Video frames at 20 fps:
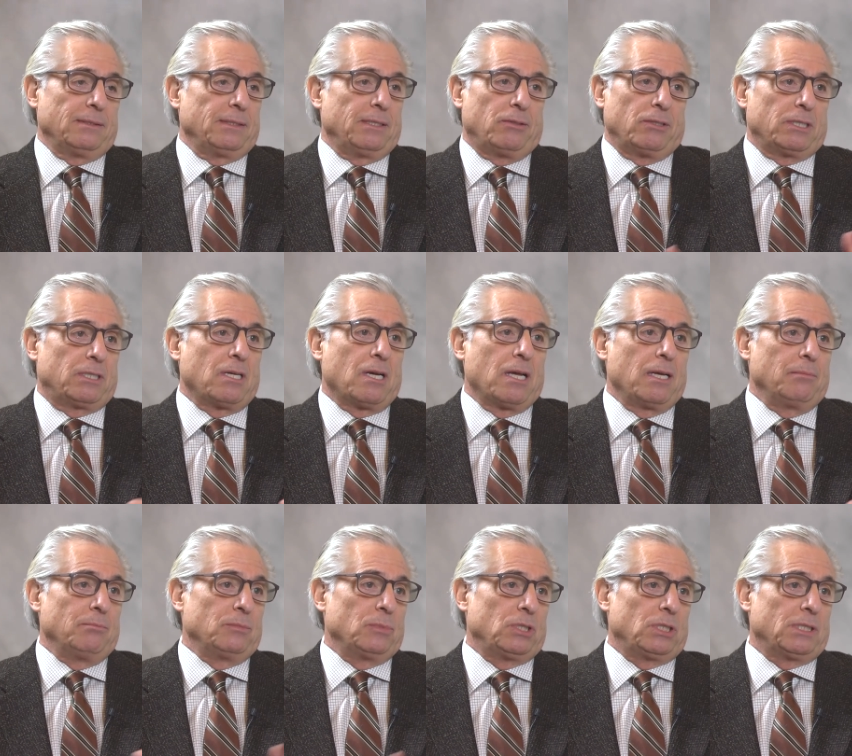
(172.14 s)
there are
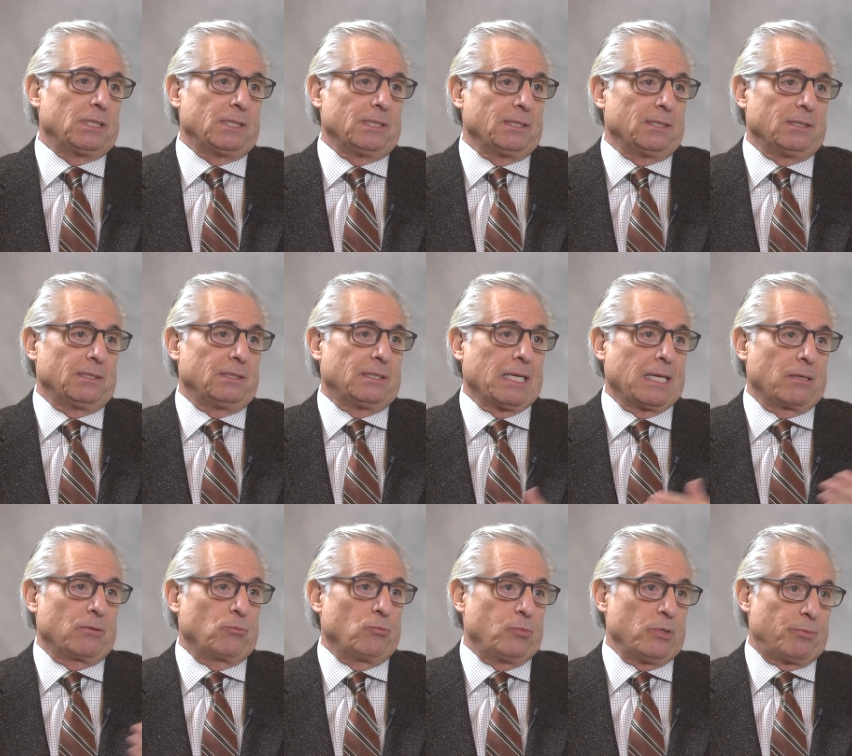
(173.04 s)
times, like
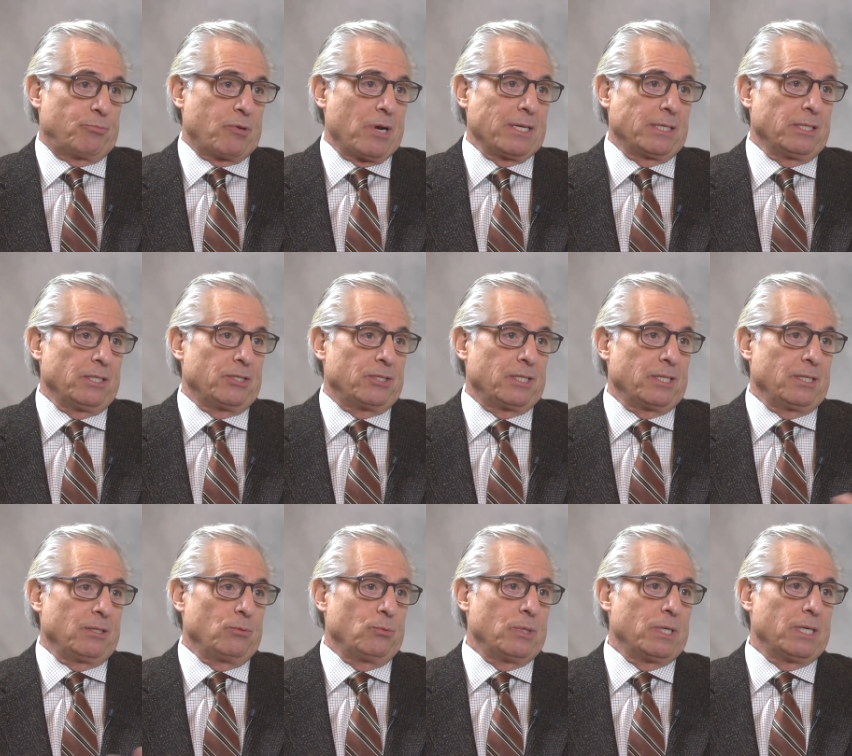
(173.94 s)
with
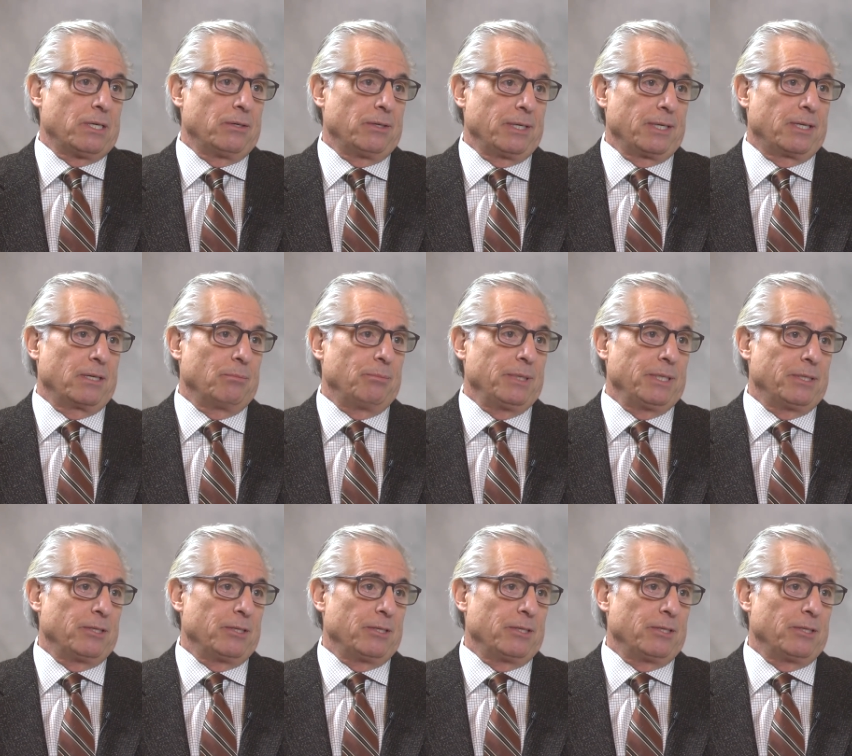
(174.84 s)
pregnancy, where it could be